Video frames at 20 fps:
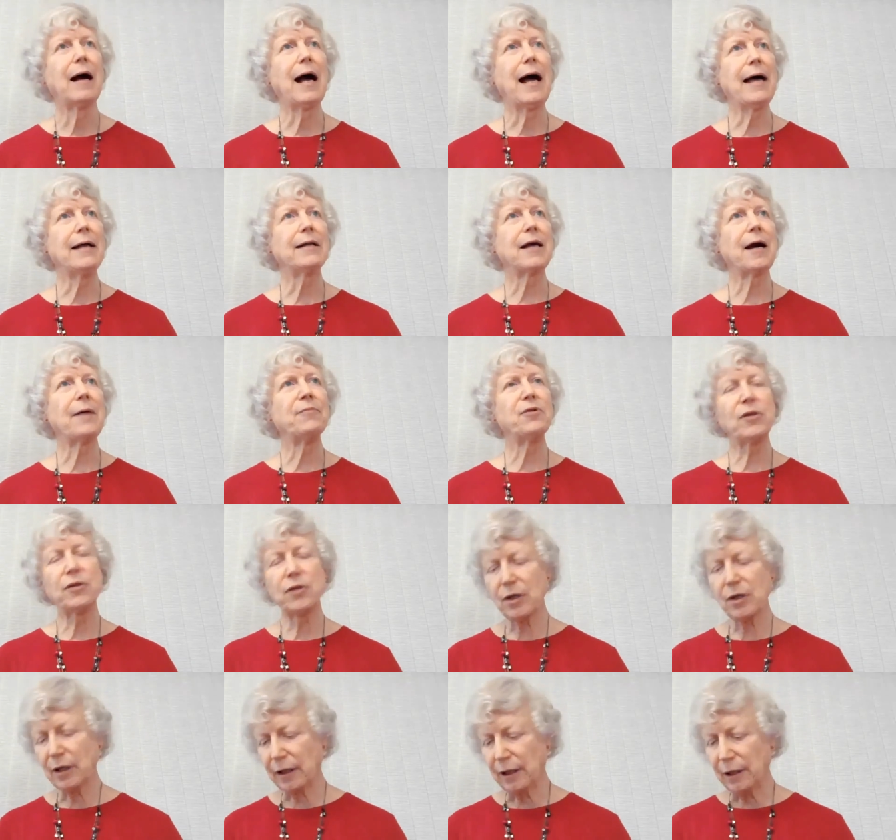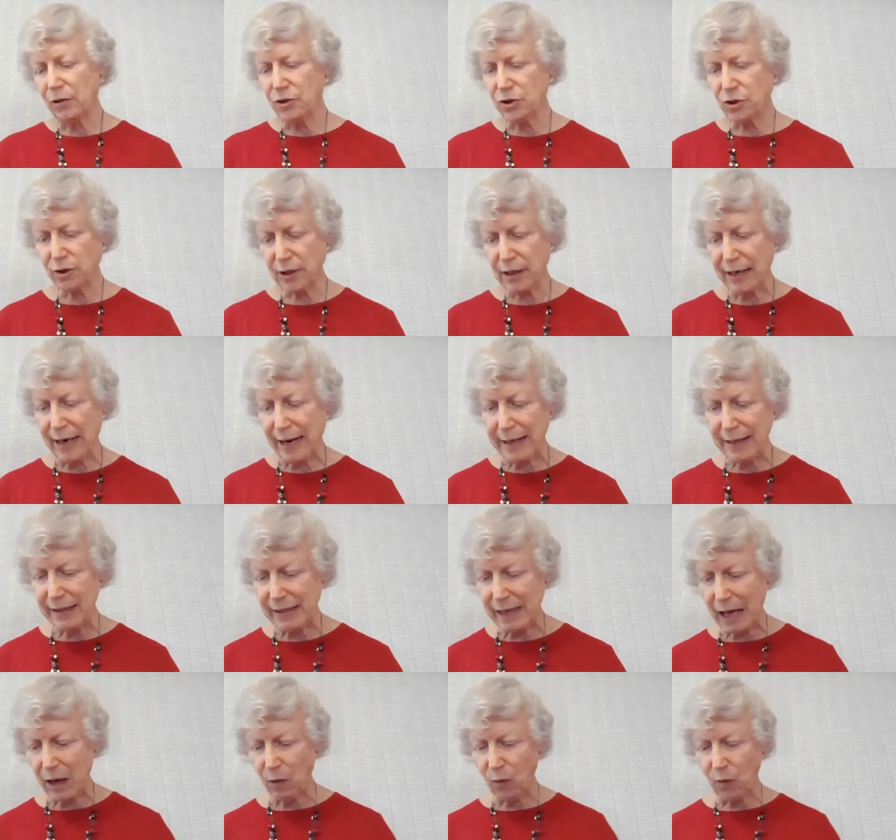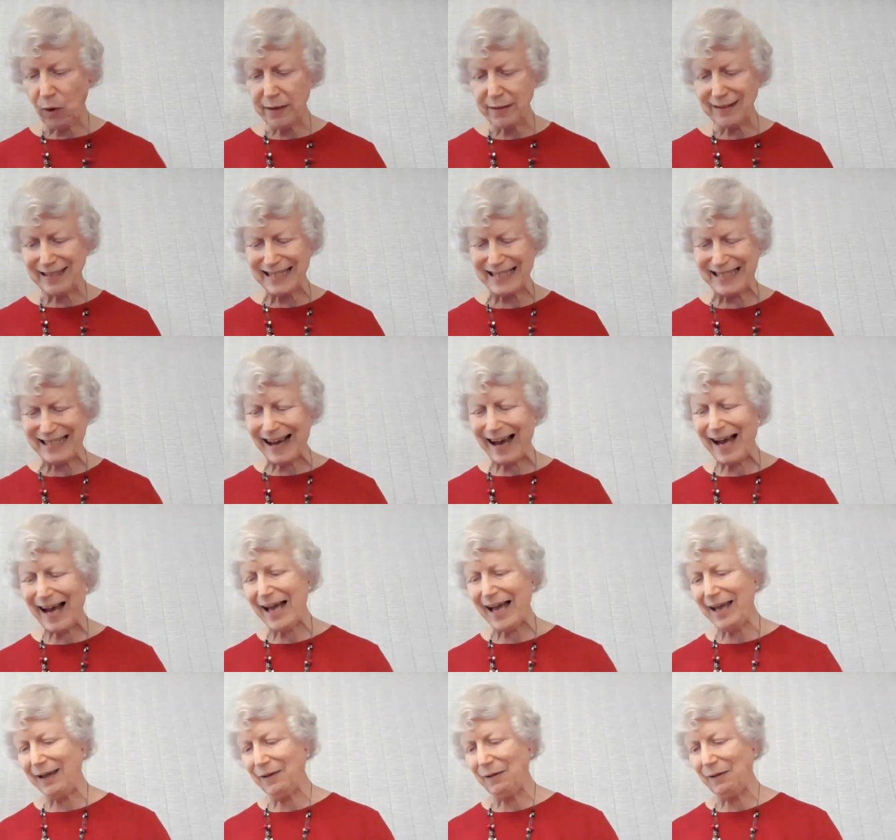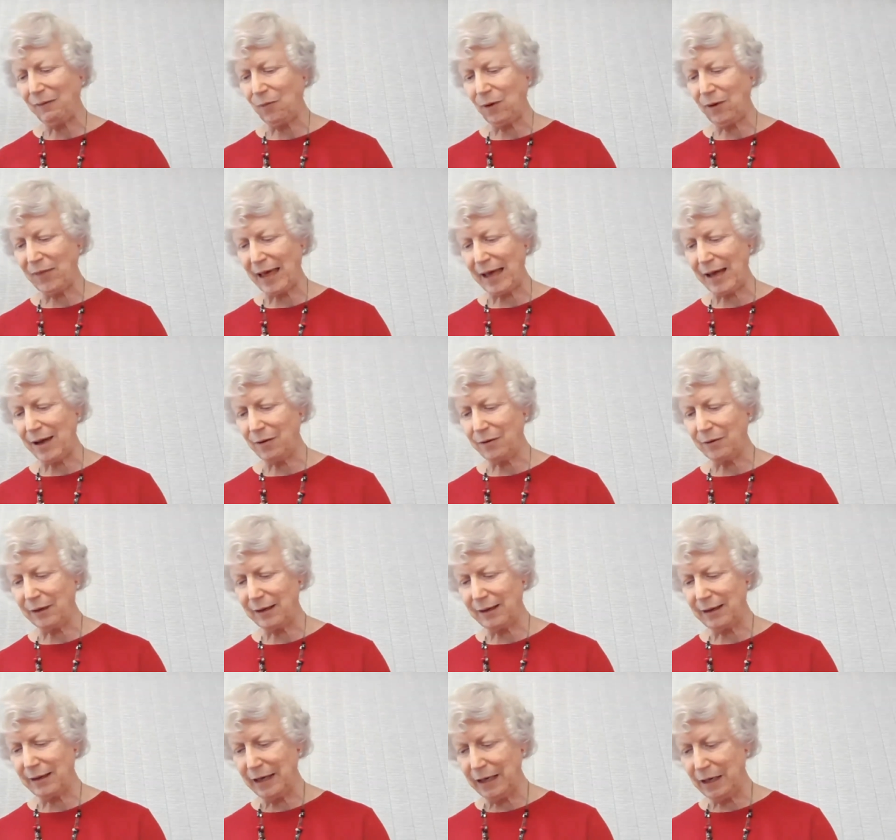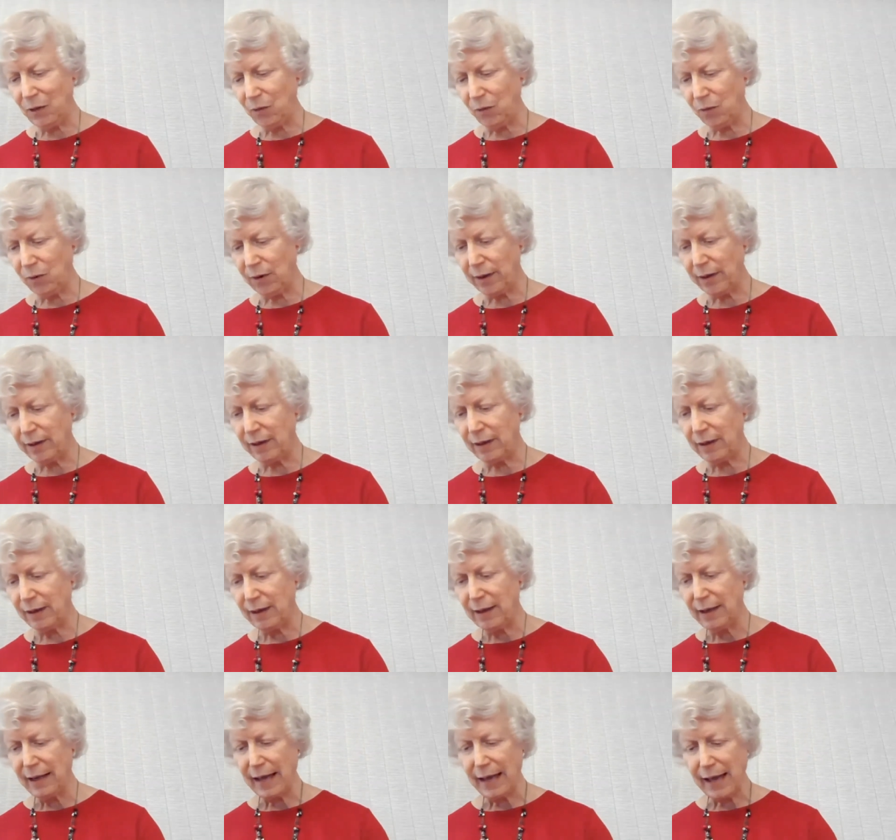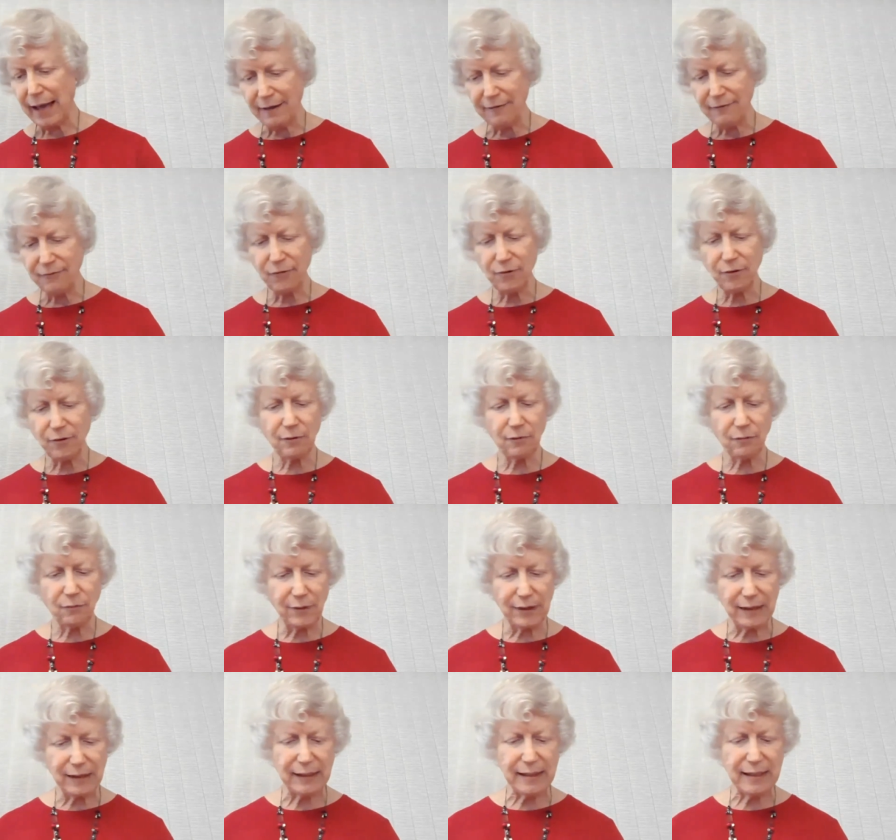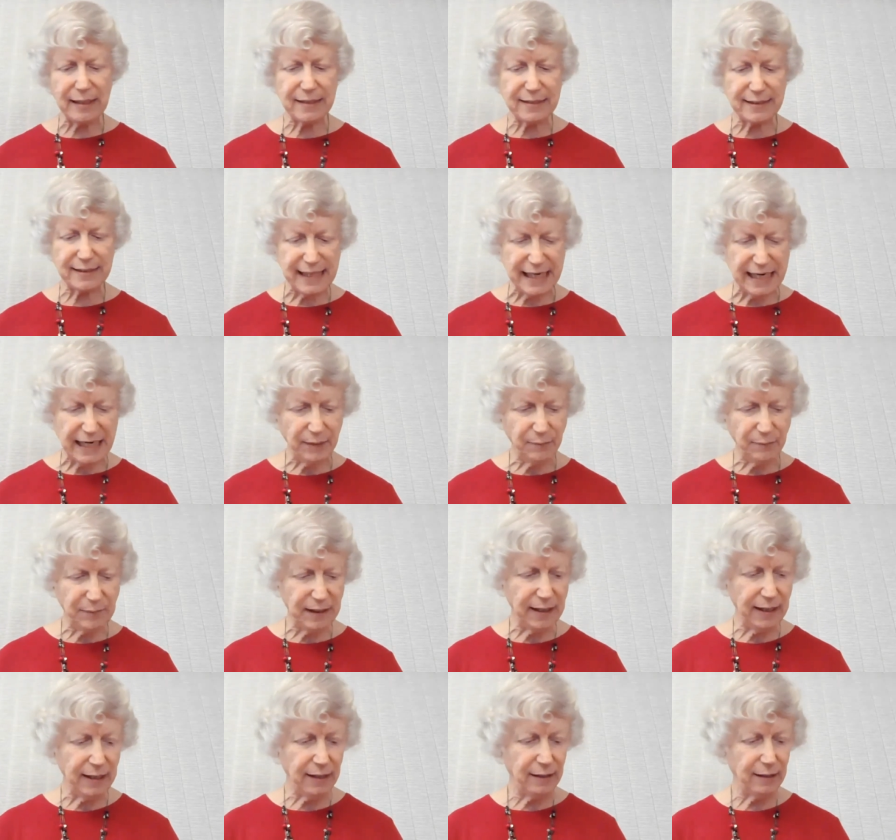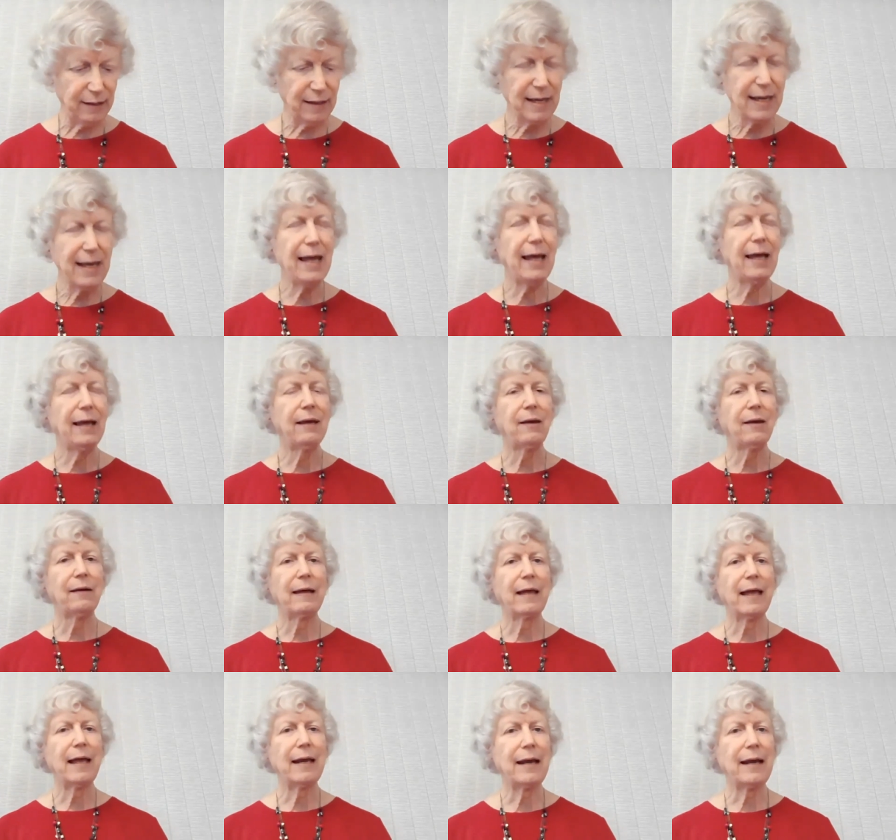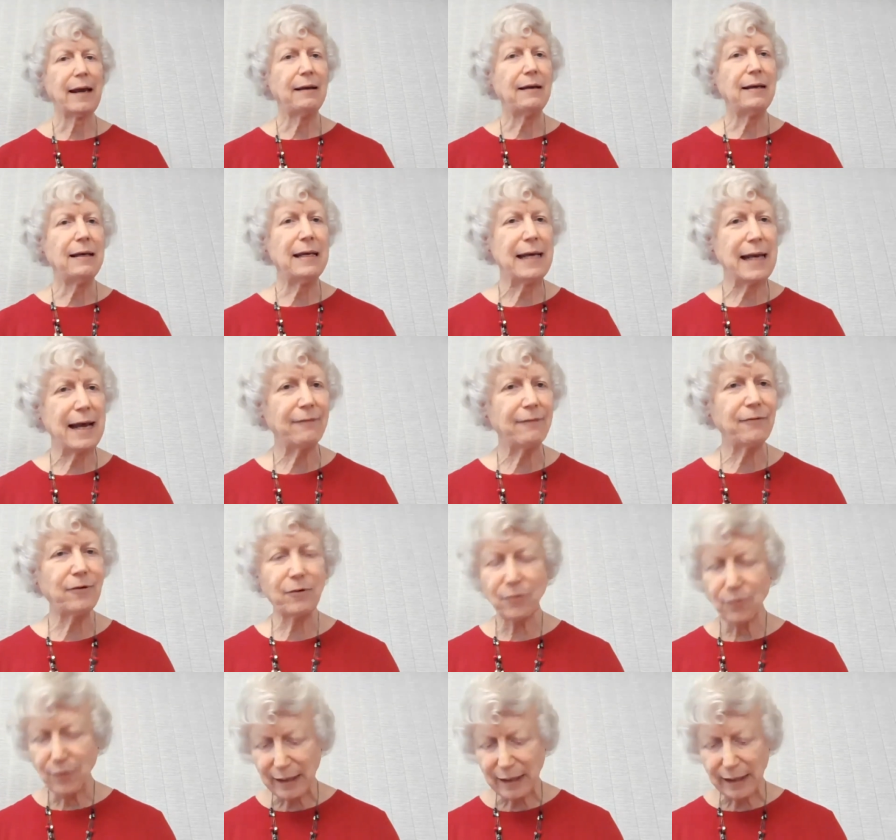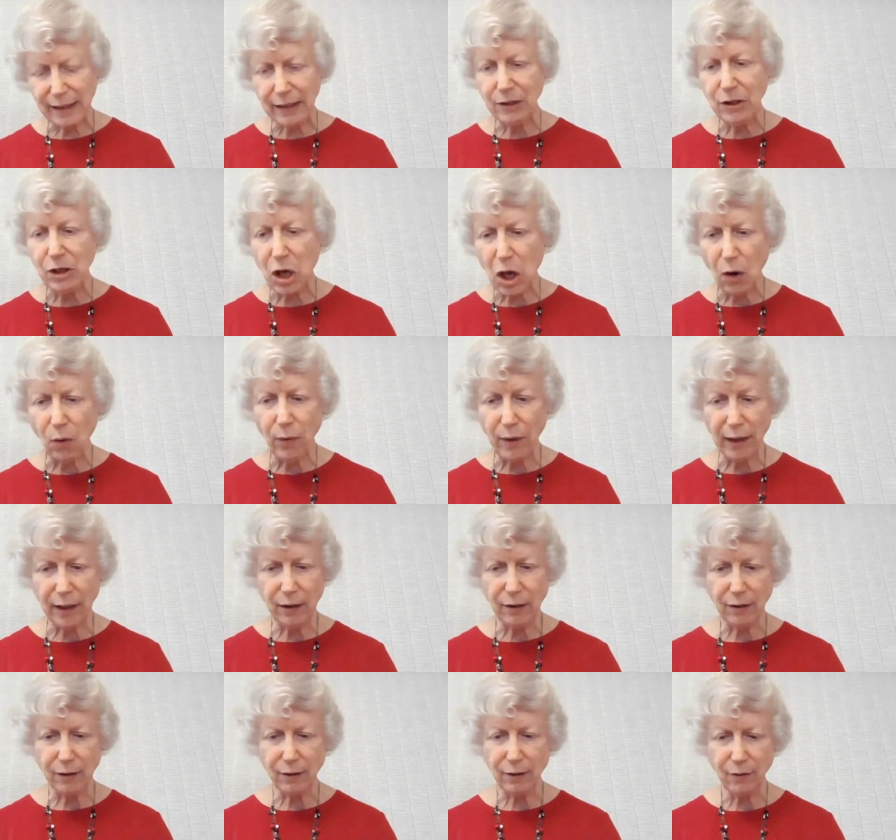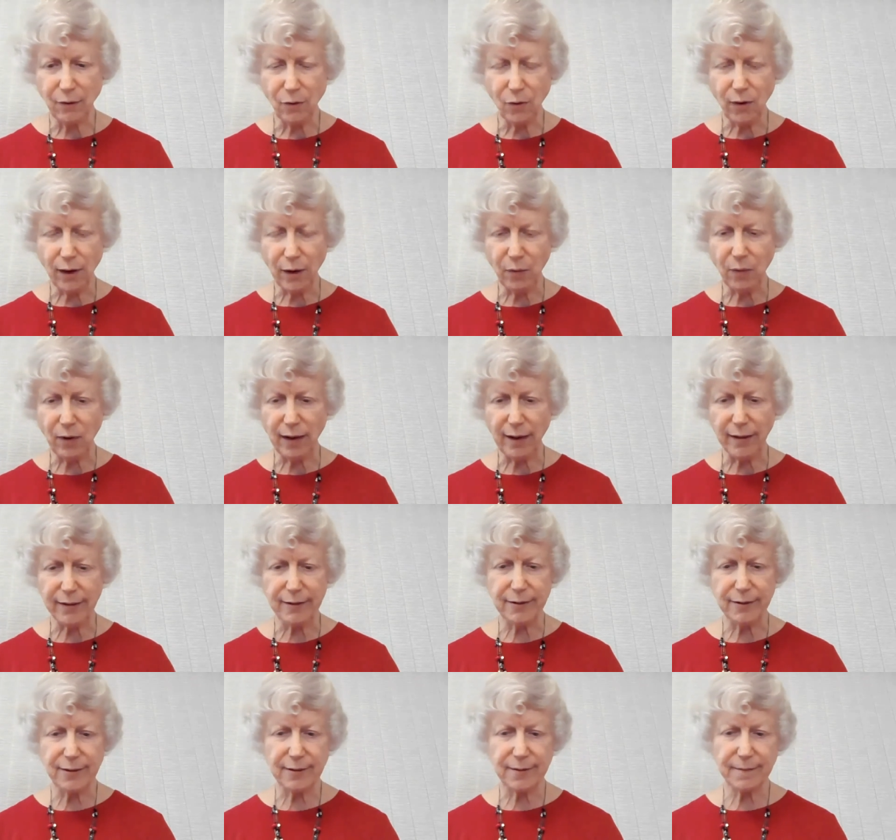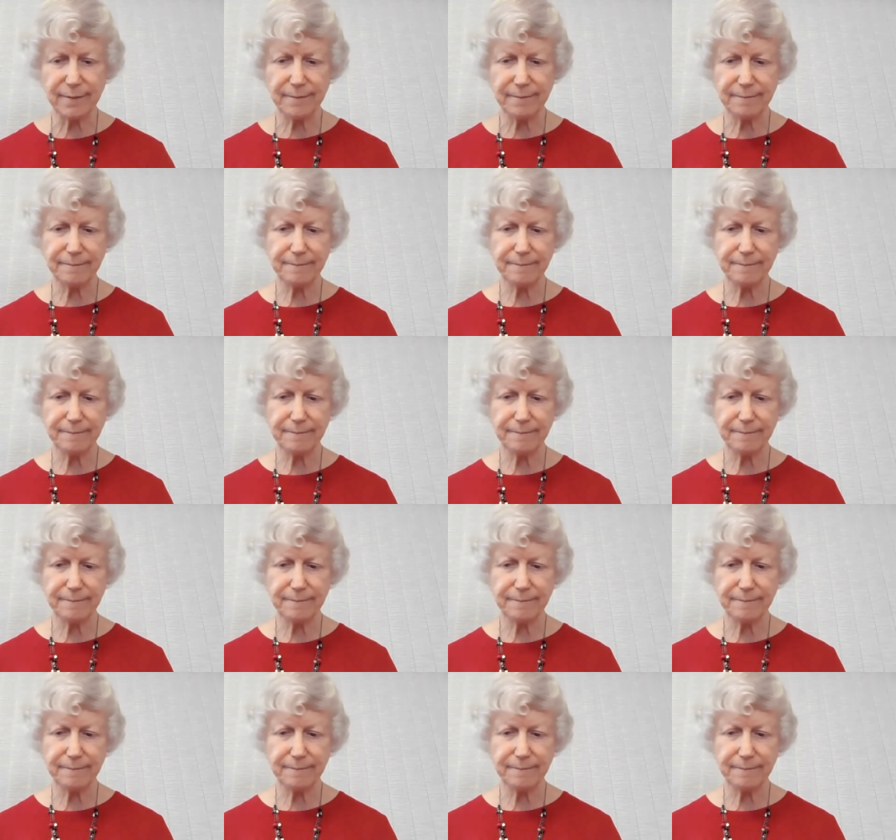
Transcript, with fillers: I had come to the conclusion that I did not want to die without anyone ever really seeing me and never really knowing who I was.